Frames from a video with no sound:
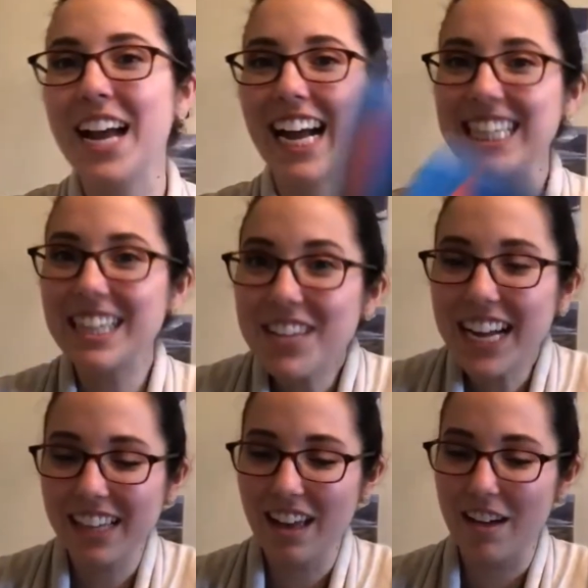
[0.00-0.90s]
And something
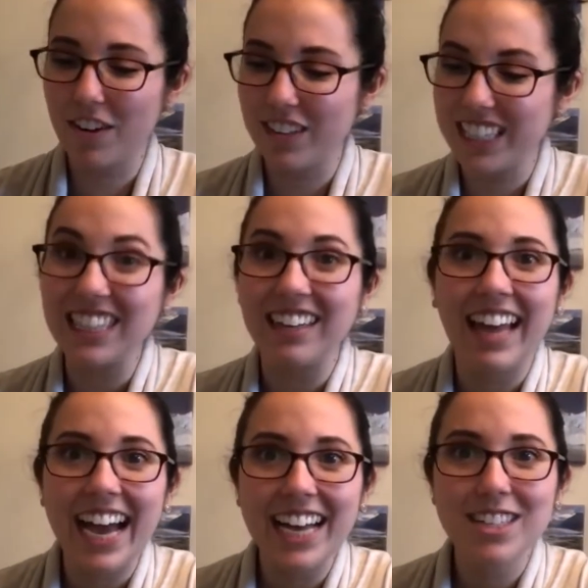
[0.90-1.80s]
I love are these
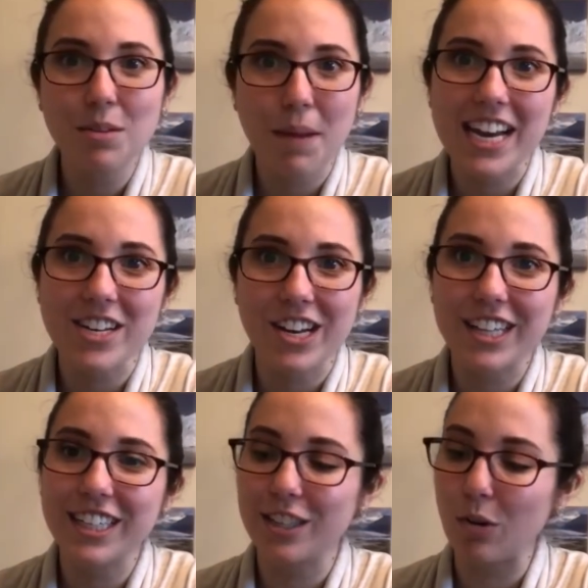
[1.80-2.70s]
last
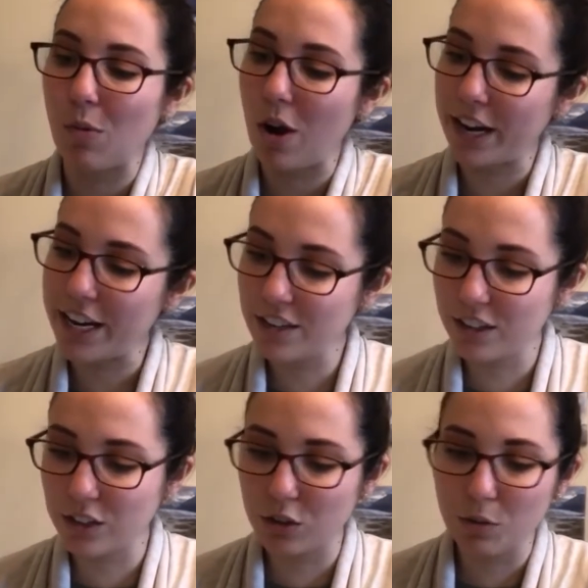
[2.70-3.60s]
pages as they're walking to
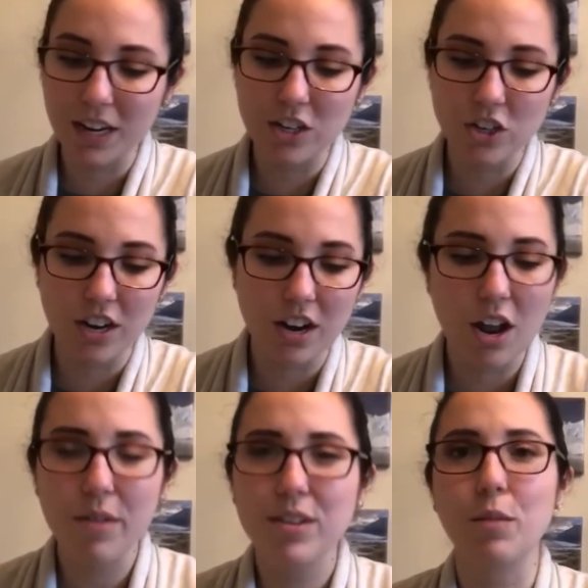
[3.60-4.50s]
the soup kitchen
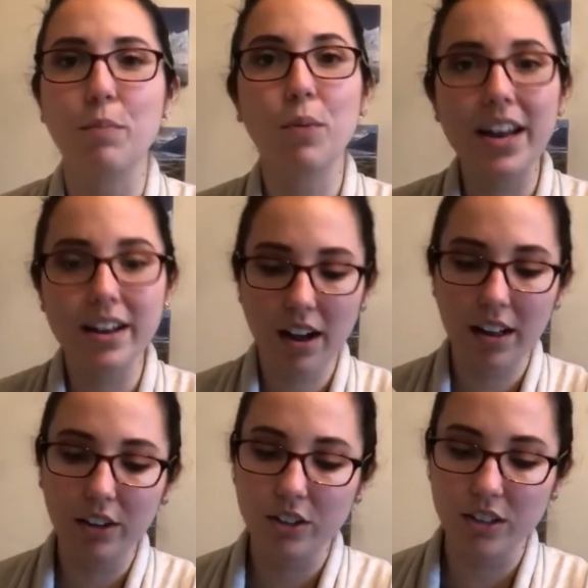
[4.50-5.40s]
with the bright
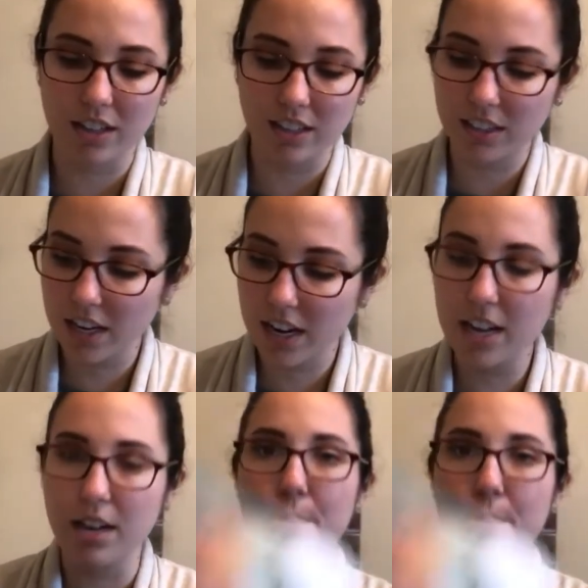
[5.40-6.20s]
colors and the city in the